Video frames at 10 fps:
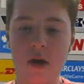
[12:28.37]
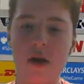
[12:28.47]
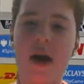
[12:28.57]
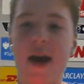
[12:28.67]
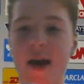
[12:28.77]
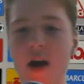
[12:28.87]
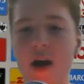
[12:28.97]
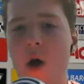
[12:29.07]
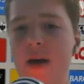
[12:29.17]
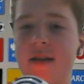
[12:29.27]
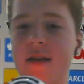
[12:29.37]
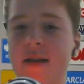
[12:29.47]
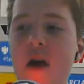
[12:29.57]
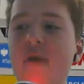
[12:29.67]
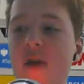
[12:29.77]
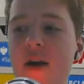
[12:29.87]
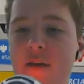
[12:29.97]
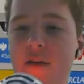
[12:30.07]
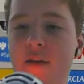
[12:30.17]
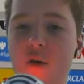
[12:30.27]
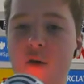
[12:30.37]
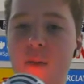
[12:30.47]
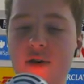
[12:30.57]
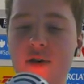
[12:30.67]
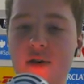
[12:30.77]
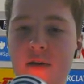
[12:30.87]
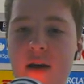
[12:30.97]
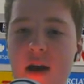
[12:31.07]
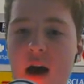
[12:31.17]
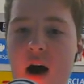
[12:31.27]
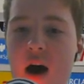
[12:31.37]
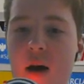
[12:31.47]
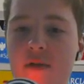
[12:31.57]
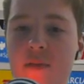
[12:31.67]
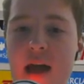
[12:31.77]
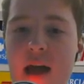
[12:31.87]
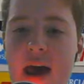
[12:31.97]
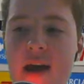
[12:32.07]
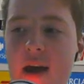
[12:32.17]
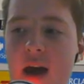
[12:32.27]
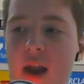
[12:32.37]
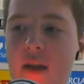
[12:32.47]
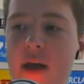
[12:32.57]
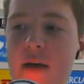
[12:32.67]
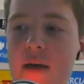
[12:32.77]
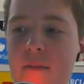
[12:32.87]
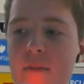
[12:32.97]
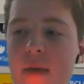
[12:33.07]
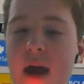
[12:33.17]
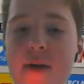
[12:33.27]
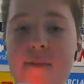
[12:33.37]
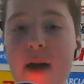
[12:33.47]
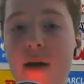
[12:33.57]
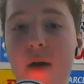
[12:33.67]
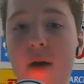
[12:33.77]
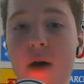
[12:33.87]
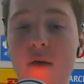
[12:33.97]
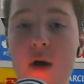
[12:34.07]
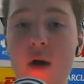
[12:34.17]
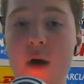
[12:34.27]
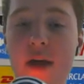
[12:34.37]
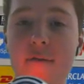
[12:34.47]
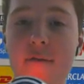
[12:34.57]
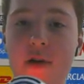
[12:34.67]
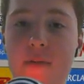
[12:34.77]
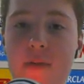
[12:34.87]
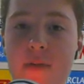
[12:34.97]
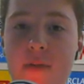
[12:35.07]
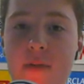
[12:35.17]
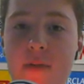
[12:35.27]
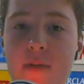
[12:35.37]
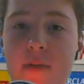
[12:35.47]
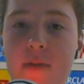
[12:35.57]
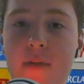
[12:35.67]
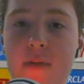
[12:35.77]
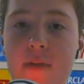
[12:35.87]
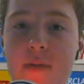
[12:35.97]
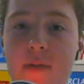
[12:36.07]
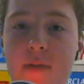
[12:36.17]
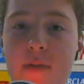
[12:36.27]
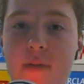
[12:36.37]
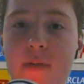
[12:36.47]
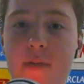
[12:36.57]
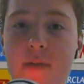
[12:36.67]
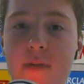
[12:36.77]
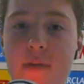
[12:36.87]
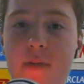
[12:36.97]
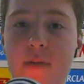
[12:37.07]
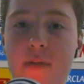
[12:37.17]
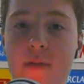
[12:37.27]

There you go. I mean, it's a very, very interesting formation to play. And I think maybe it might be the right thing for us to play that way. I think we have played that way